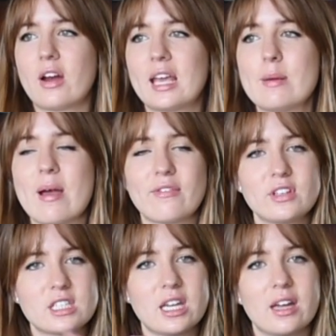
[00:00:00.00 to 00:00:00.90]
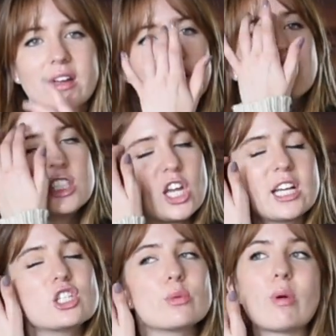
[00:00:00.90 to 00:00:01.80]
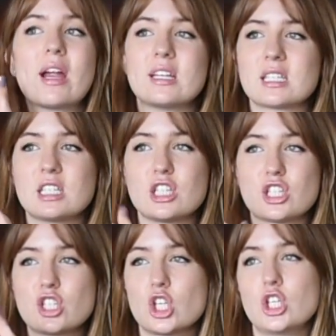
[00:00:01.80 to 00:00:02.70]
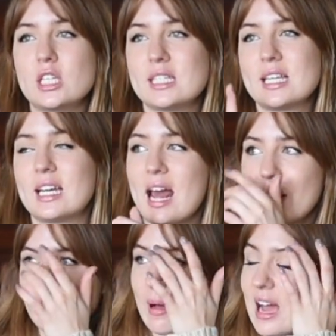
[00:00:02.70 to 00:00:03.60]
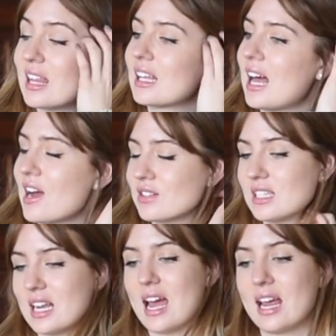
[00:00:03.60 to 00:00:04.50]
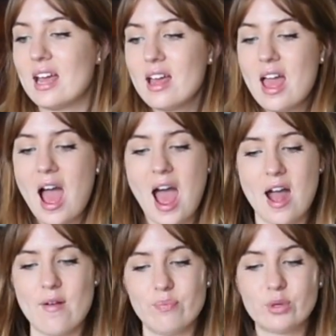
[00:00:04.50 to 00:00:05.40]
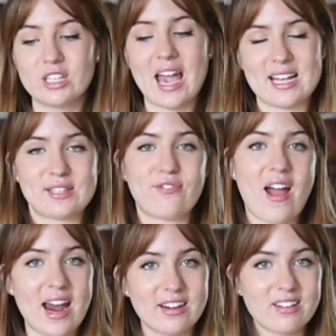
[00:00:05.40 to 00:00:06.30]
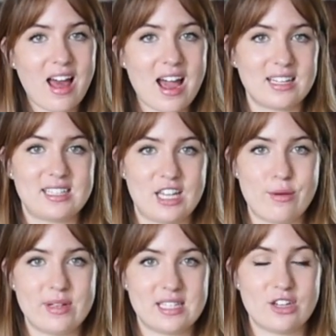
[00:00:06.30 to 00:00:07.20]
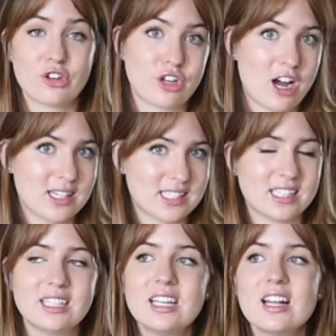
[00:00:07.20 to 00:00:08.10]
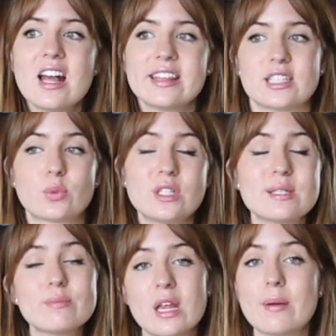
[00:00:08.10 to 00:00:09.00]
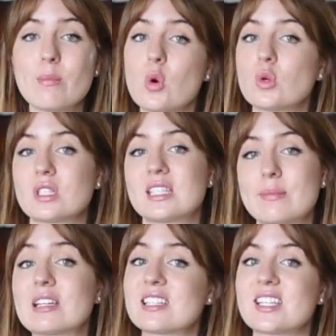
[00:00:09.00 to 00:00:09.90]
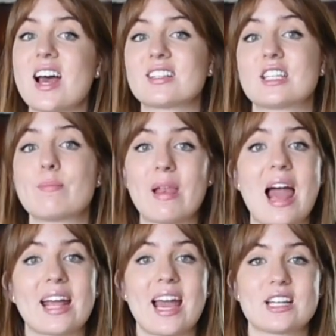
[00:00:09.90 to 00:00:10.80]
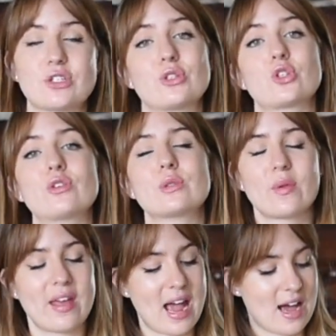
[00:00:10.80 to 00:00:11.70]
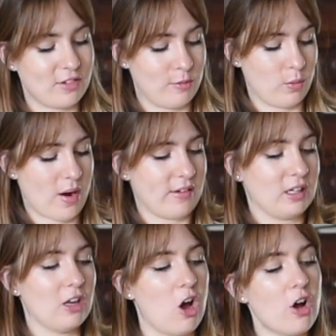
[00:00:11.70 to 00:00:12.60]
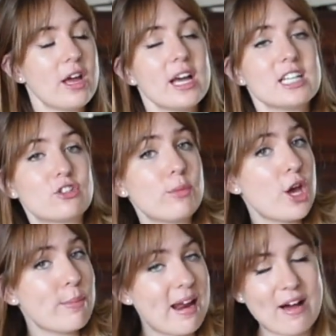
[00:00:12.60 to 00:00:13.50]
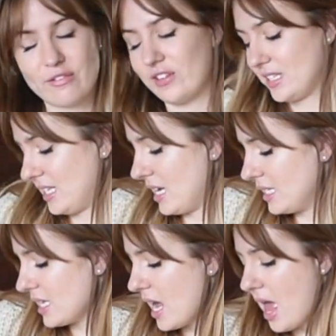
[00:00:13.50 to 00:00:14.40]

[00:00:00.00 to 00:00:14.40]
I keep having to change the brightness because the sun is in and out behind the clouds today. But yes, final item is another cardigan. This one is in a more similar style to the black Under the Stories one that I have and I've been wearing a lot. It's from Urban Outfitters.